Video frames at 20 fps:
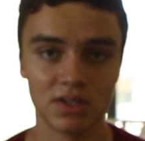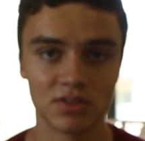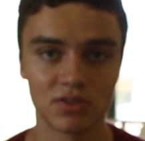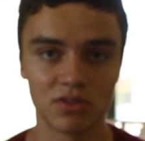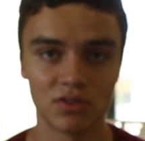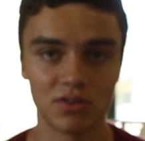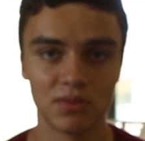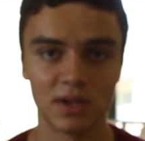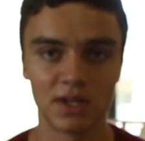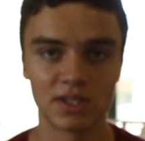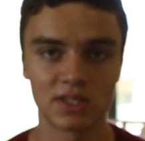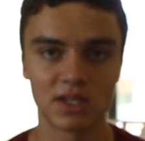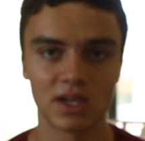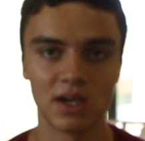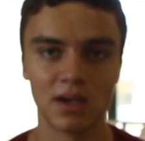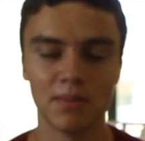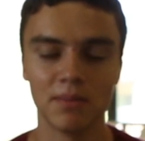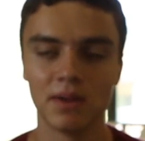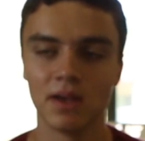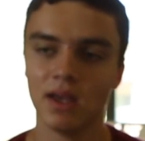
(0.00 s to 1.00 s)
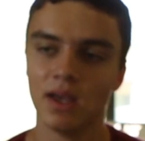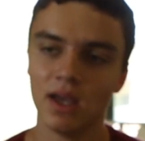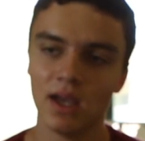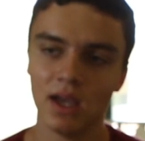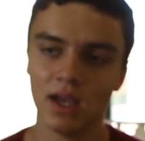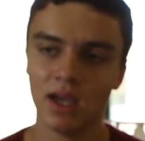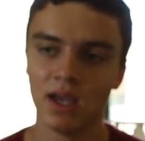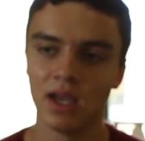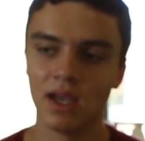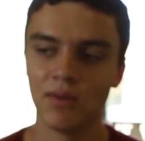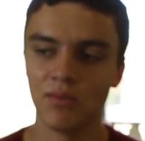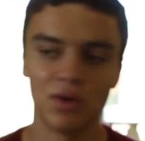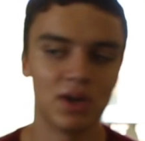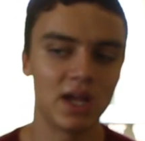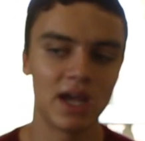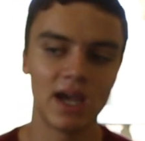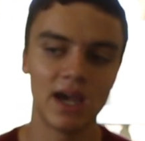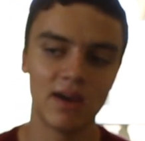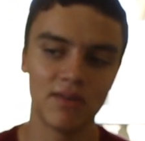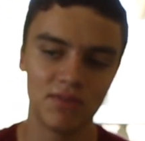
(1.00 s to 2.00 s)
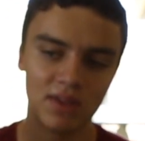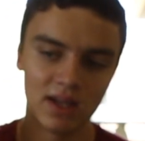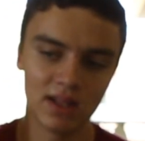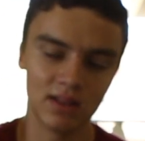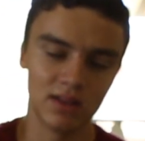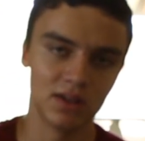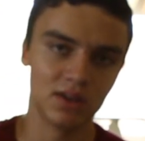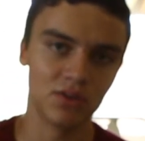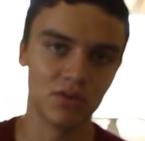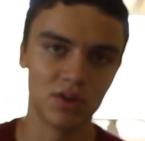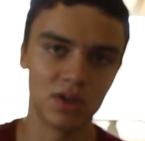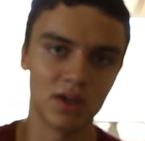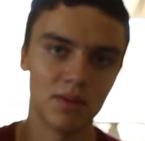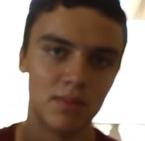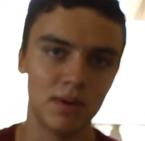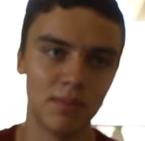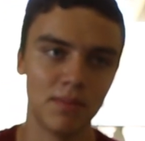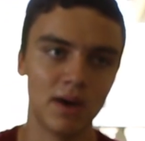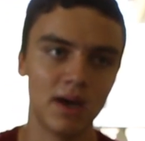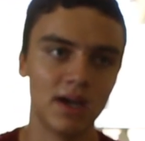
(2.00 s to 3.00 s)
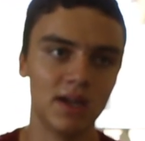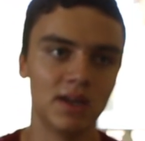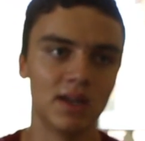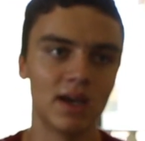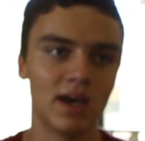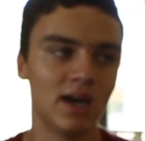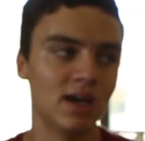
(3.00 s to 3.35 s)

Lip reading: in a certain amount of time. And when I have that lingering in my mind,